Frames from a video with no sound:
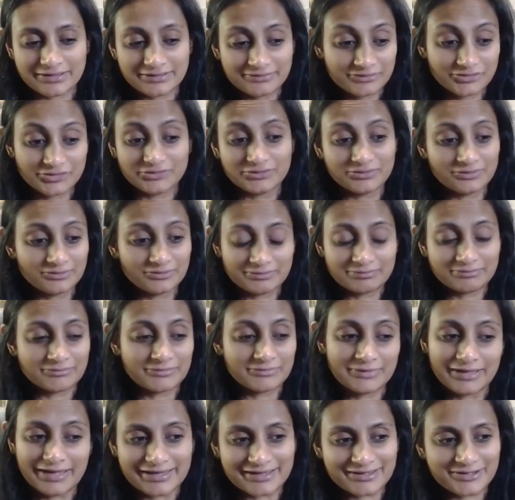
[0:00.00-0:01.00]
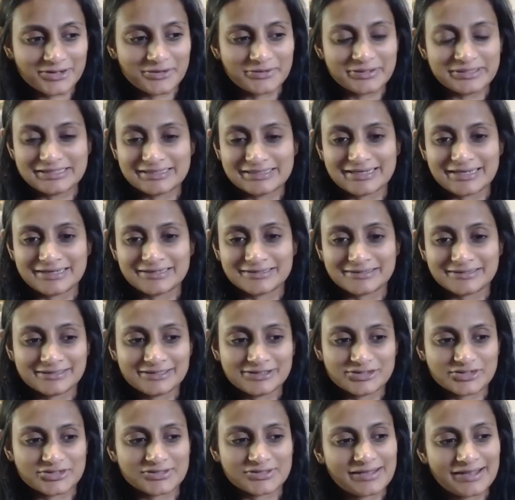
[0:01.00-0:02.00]
through like
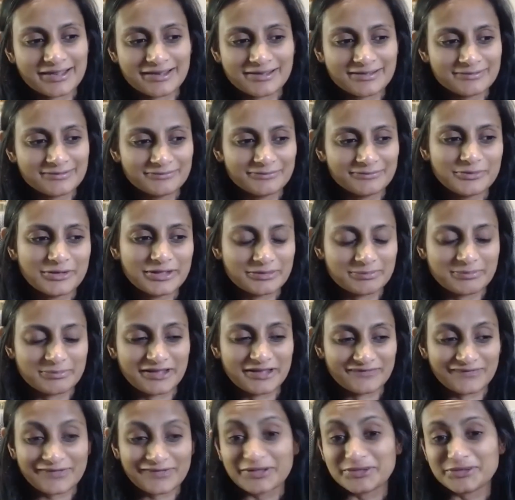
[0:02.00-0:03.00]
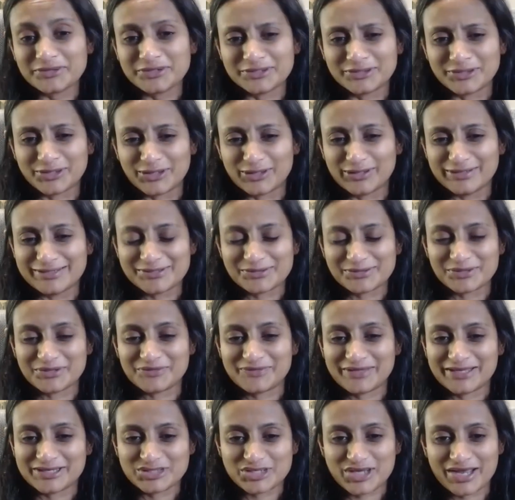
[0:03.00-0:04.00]
coincidentally, just like with my father-in-law and sort of
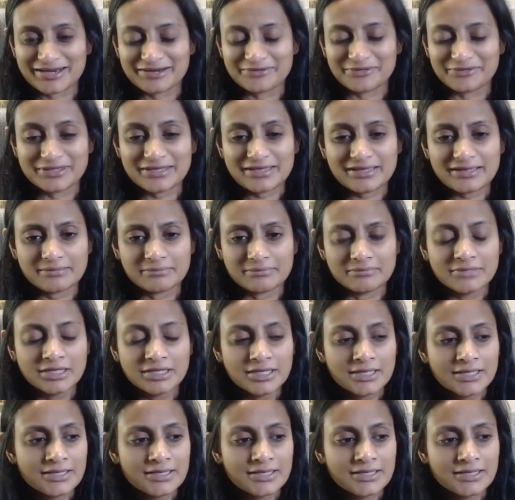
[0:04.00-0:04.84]
like chatting with him